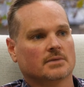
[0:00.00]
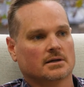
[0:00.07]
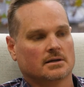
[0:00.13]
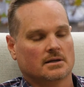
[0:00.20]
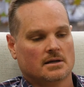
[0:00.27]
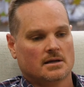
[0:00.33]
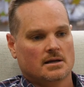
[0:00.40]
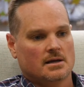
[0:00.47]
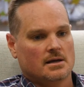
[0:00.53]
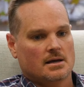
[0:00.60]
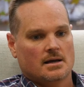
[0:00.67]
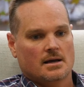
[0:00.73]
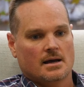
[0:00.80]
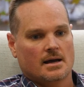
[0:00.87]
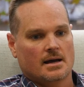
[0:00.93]
But
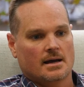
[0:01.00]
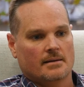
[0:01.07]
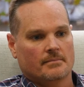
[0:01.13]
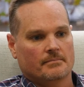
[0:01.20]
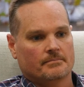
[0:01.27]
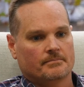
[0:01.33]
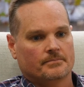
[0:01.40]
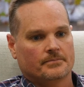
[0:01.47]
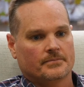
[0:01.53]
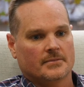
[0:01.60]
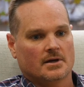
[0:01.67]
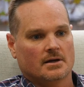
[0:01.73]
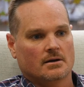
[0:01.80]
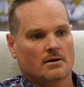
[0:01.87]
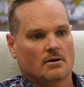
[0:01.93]

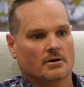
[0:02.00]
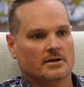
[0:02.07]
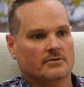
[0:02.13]
I